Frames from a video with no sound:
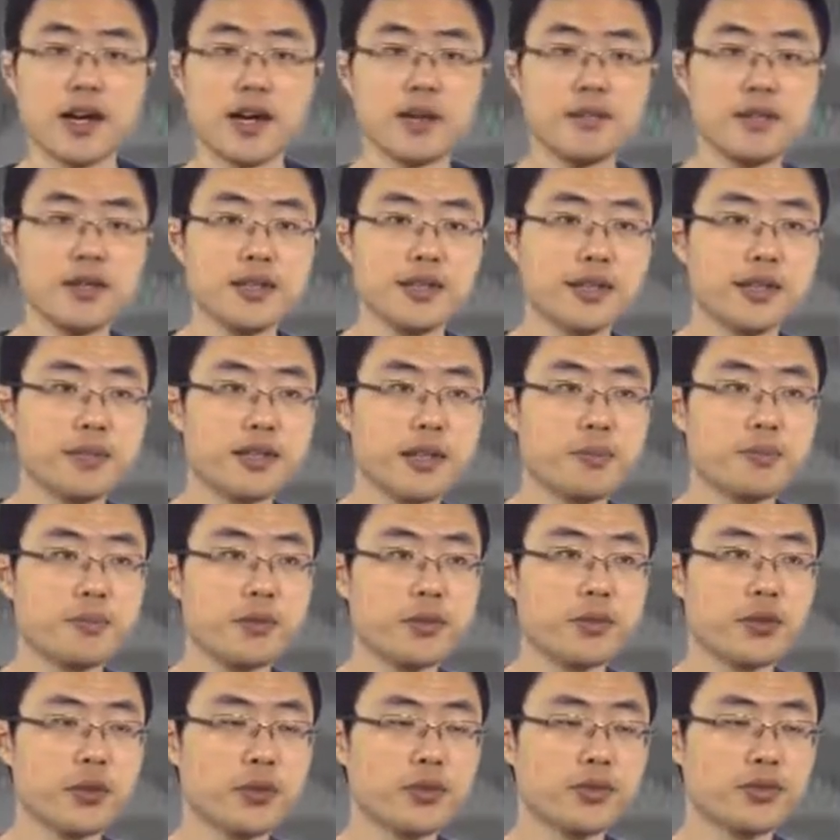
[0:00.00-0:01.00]
Uh, meaning that
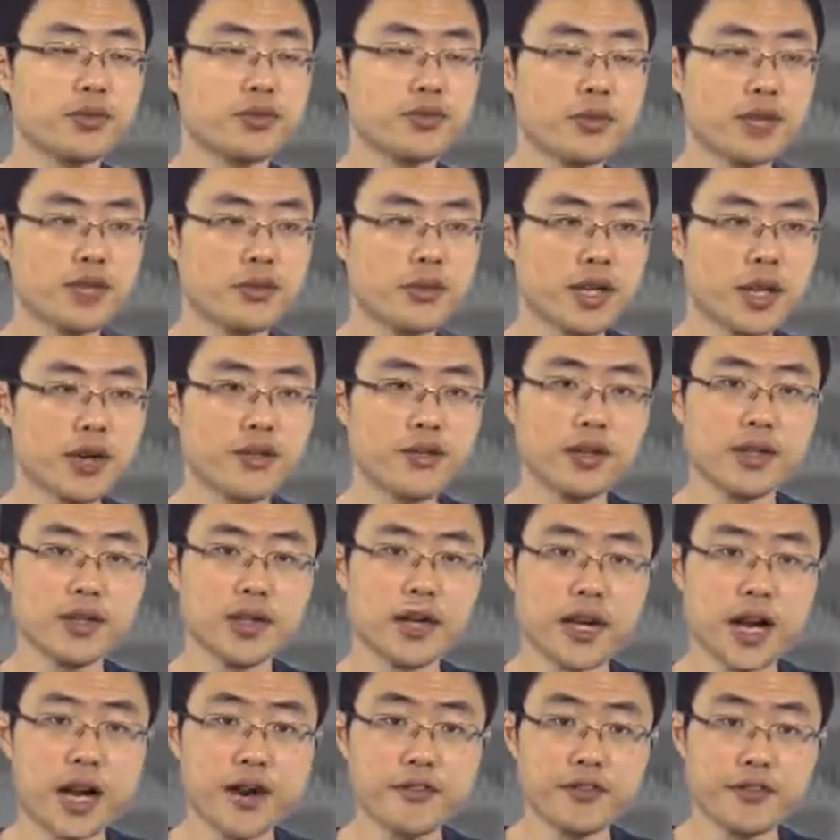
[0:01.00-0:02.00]
because when you
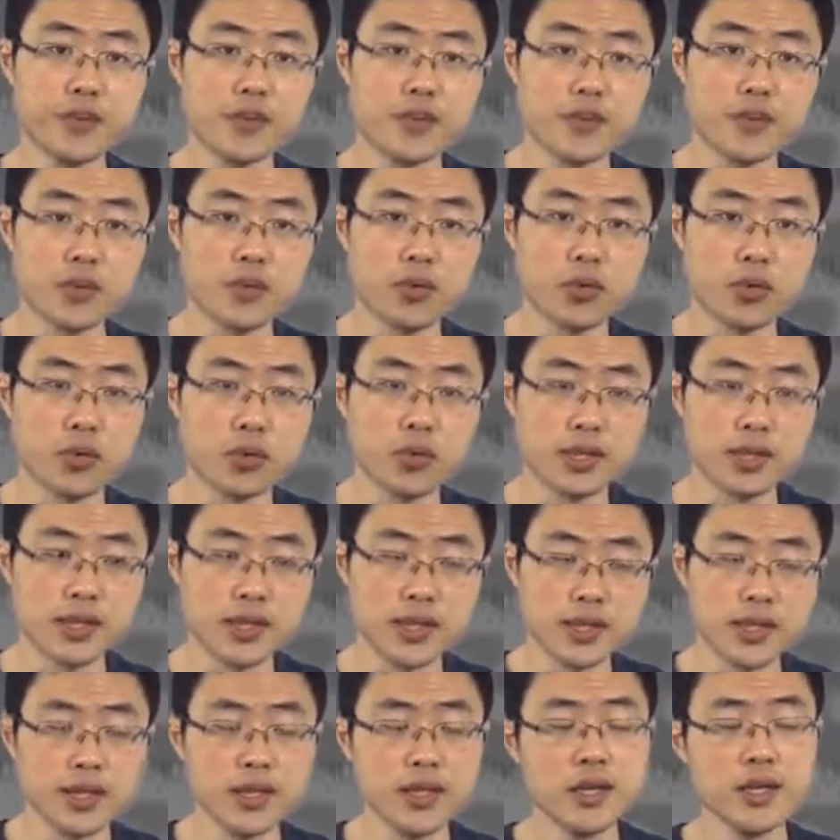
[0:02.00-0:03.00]
calculate the Hoeffding
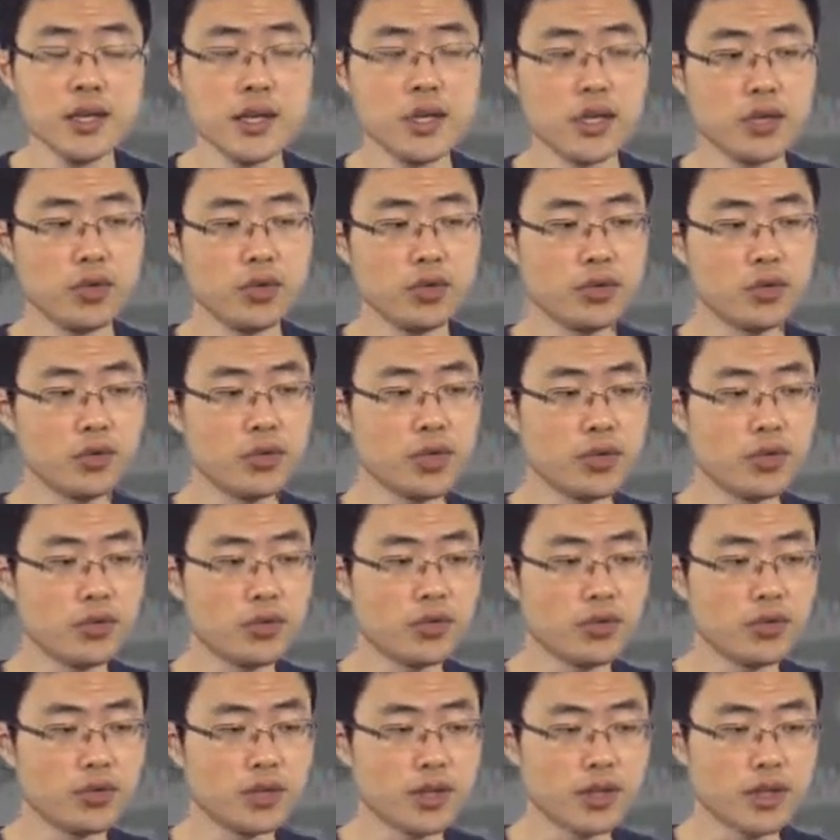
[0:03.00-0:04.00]
inequality, you are
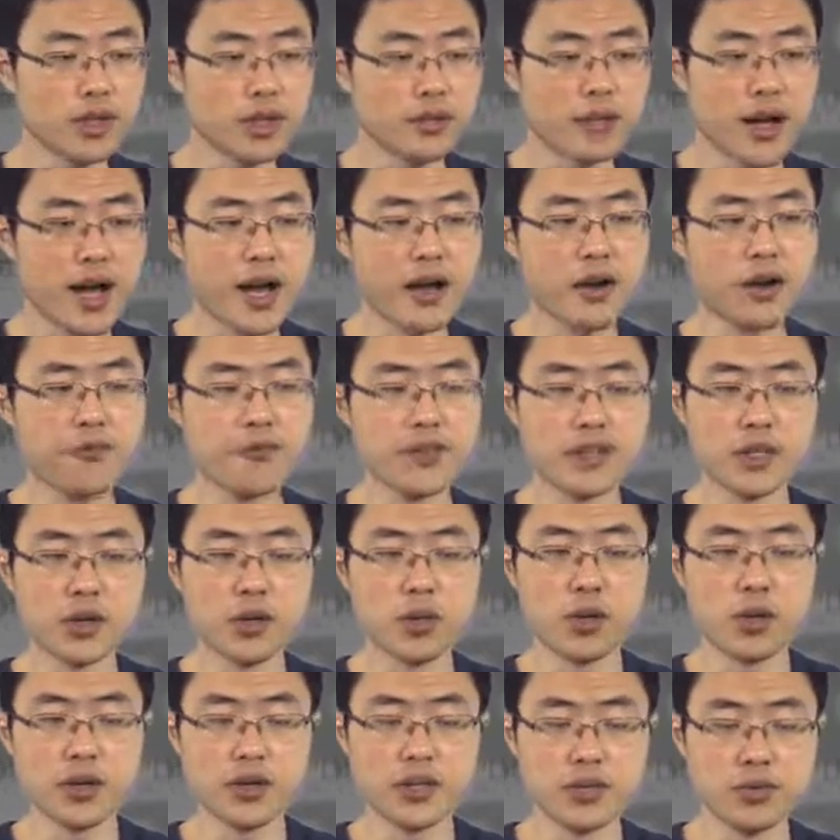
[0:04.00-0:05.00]
using the Markov
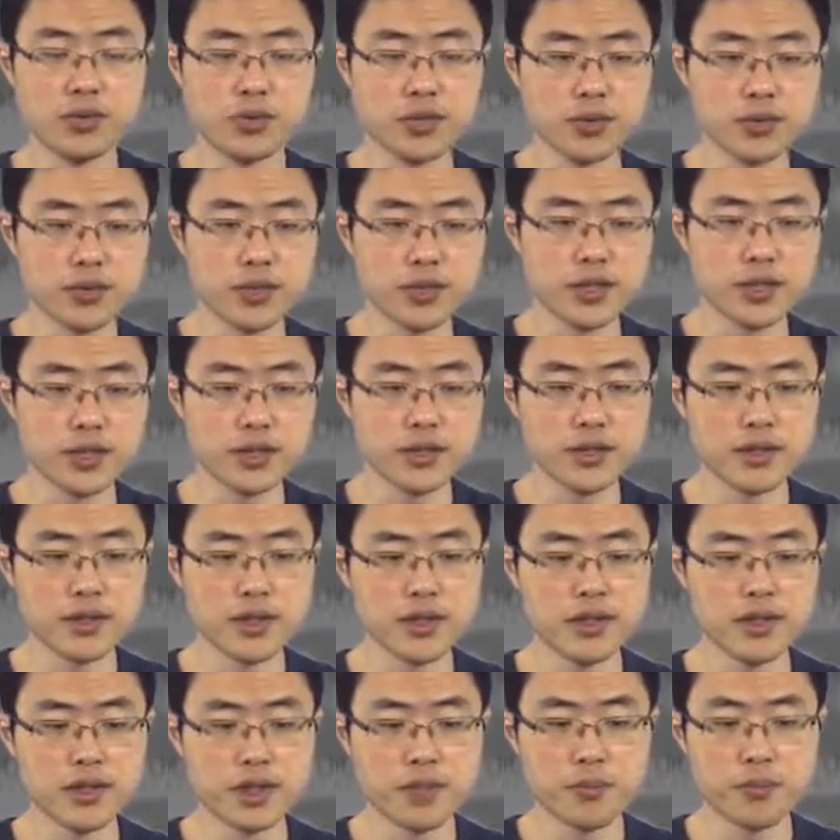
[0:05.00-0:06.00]
inequality, you're using
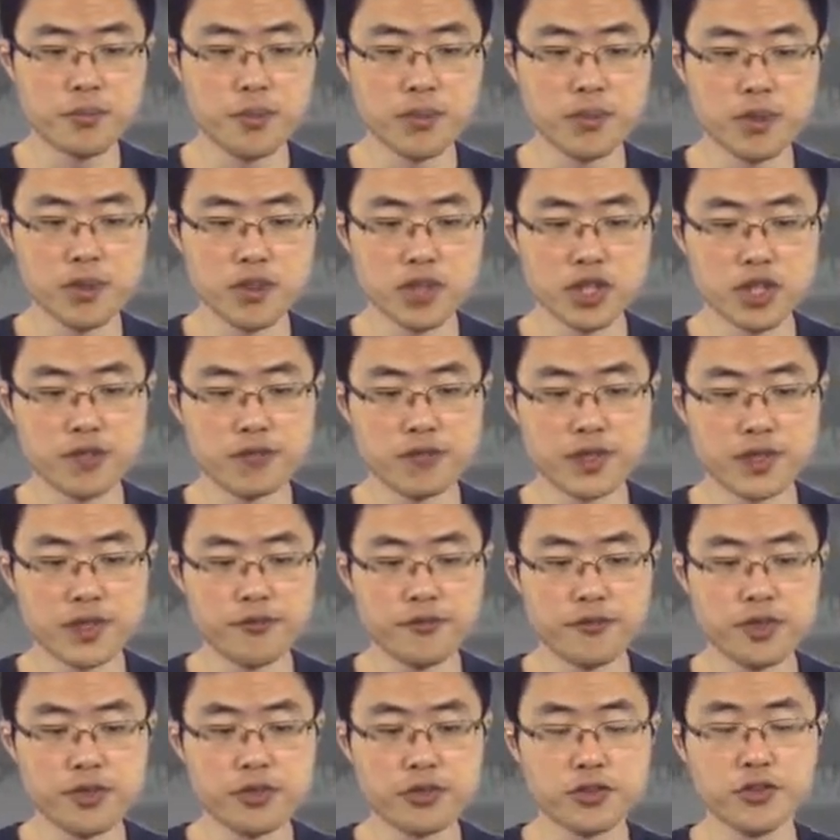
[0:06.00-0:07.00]
these um, moment
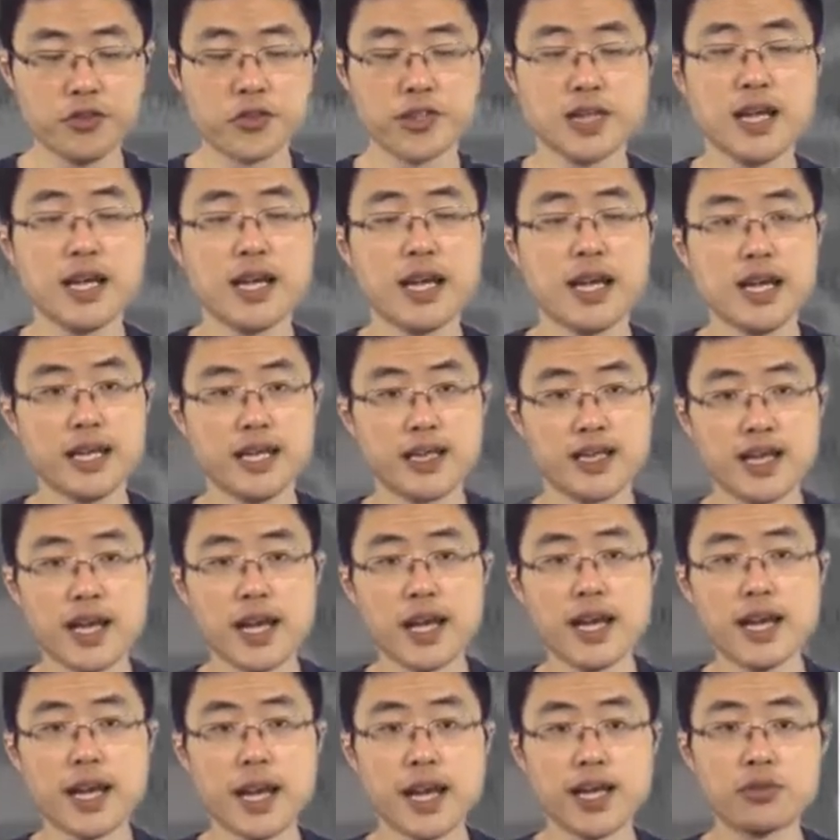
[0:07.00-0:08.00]
generating functions
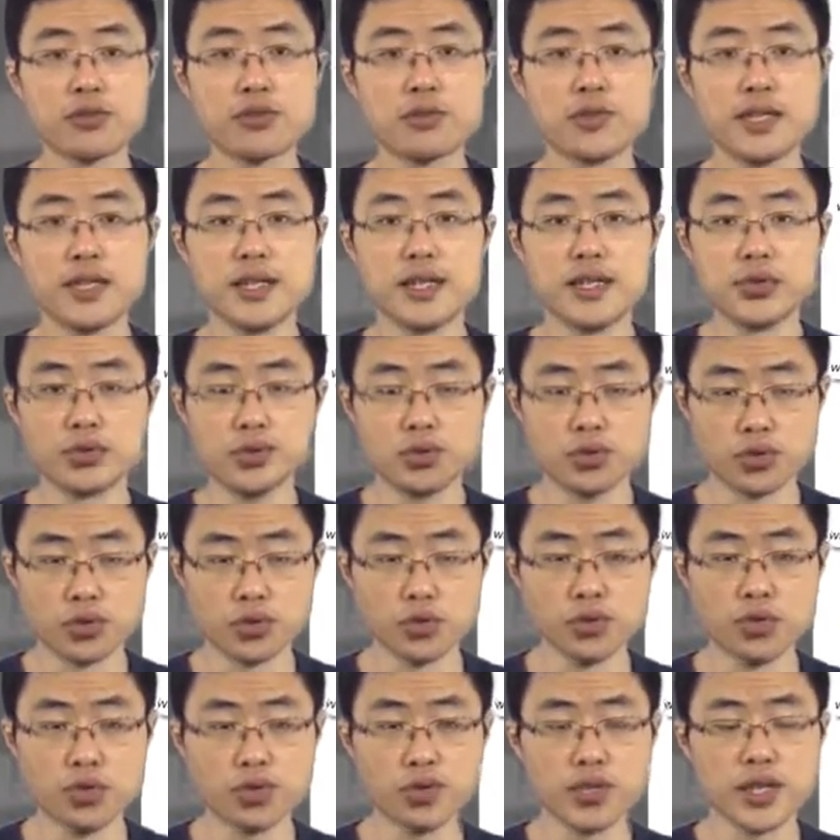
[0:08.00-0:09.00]
that actually
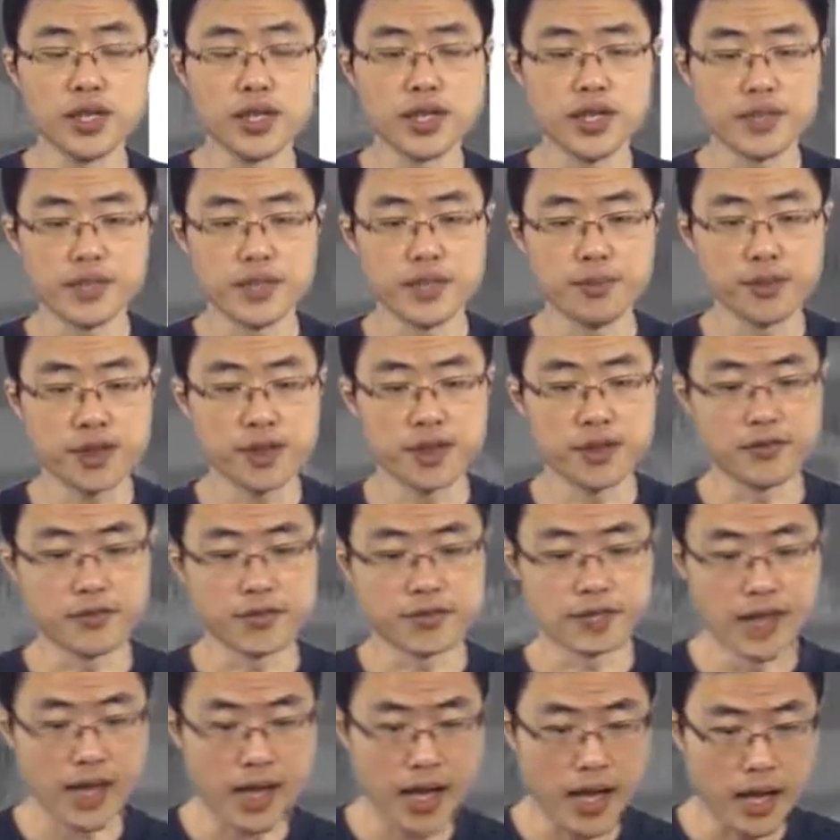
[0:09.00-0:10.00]
introduce some kind
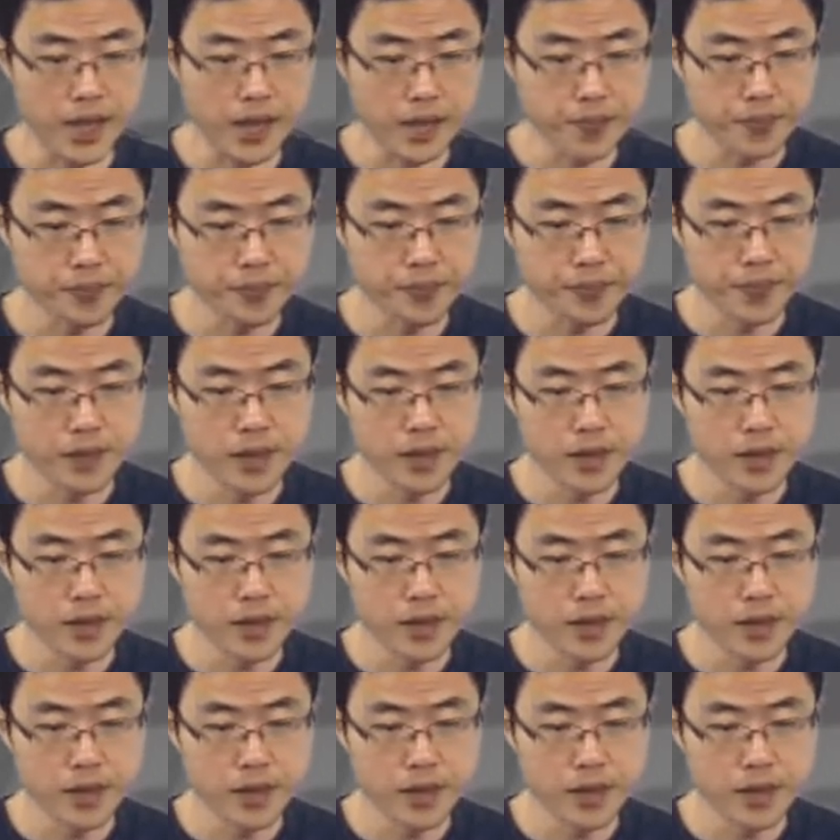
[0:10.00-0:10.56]
of slack.